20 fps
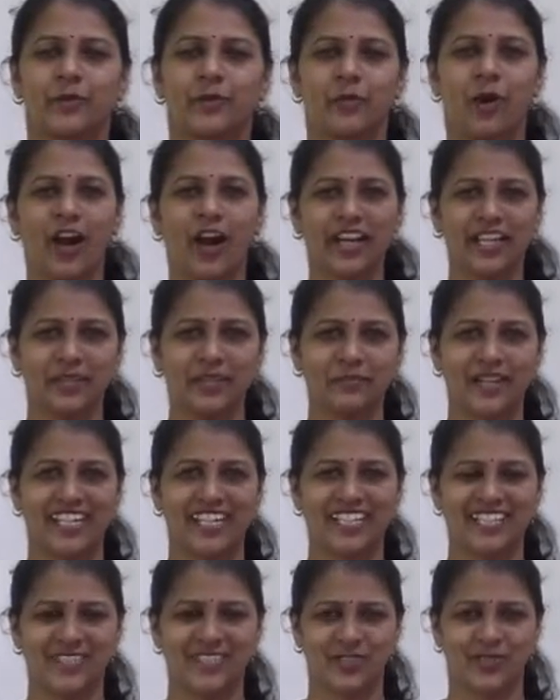Good morning, my
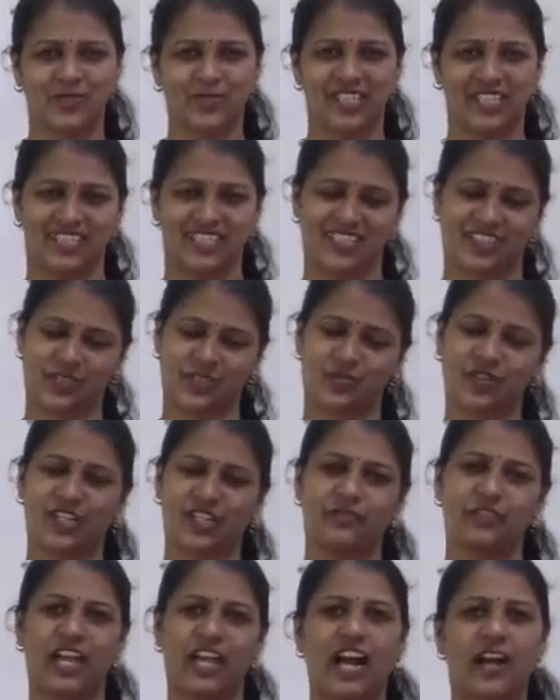dear students.
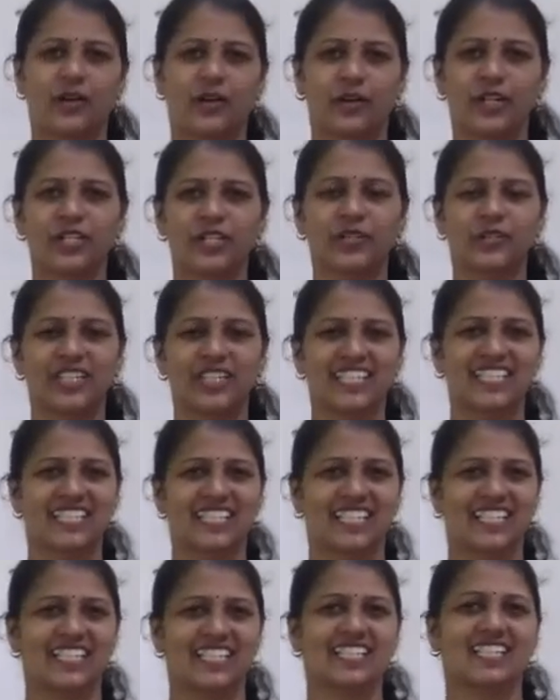Today we are going to
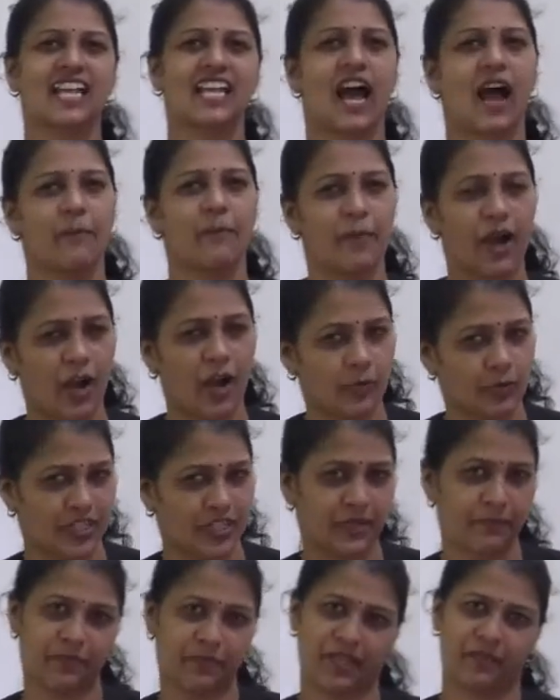discuss about
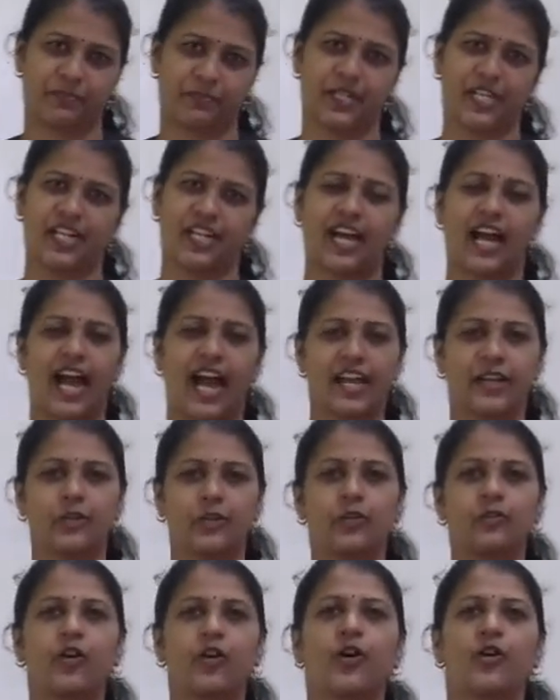the paper. I
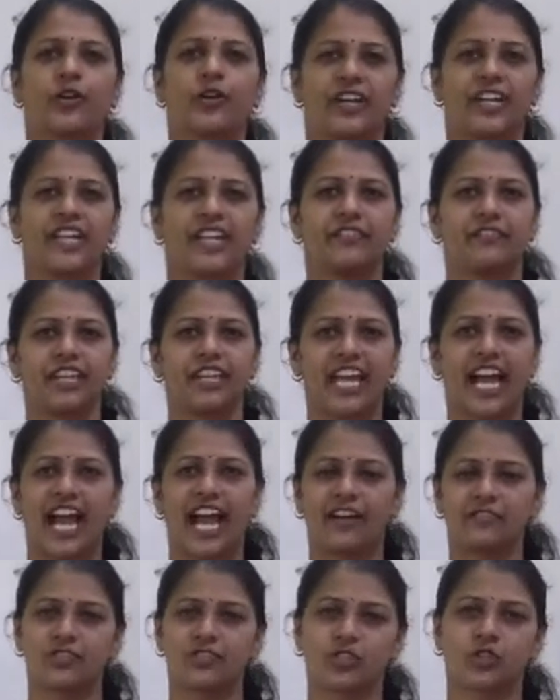know already we
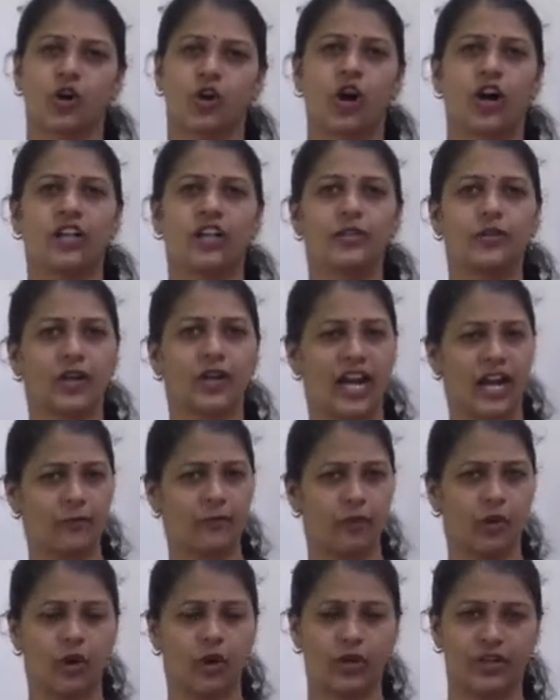have solved, you
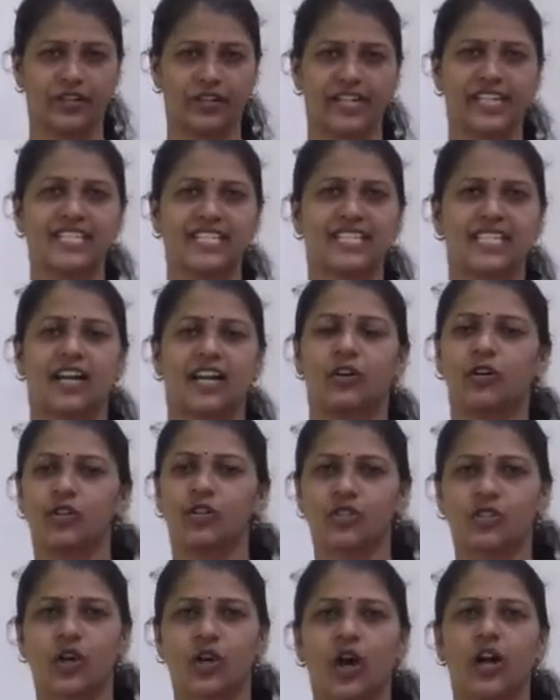have already
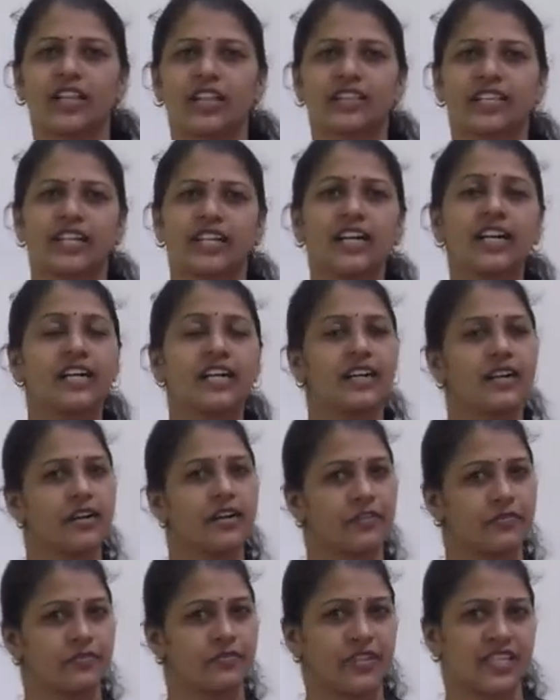solved the
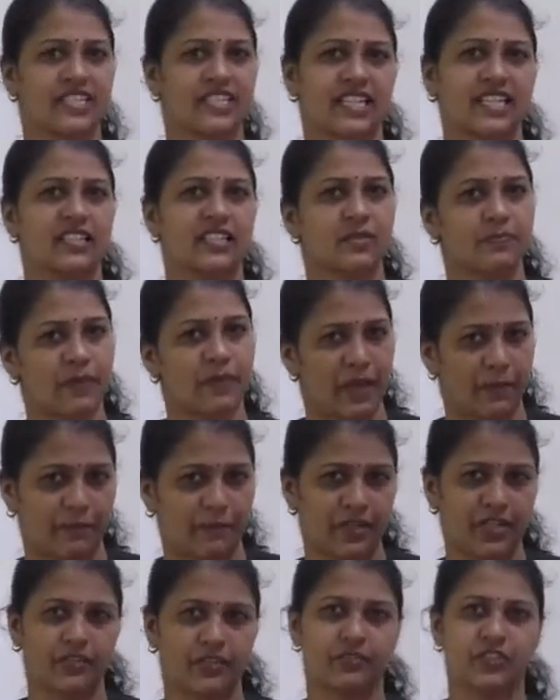physics
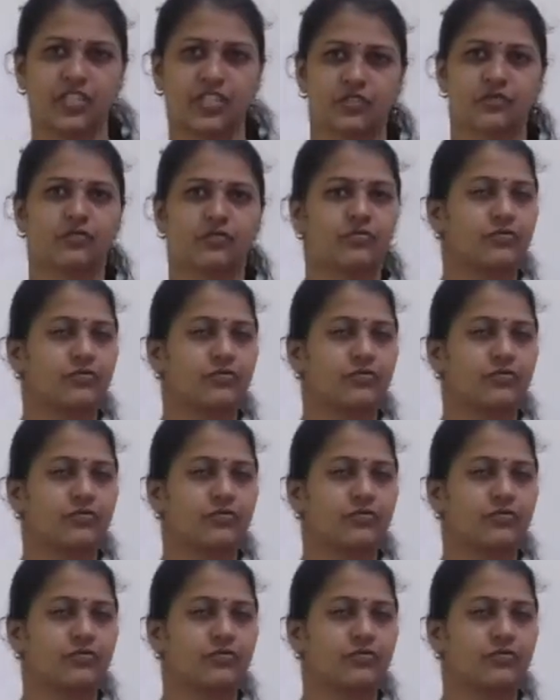paper which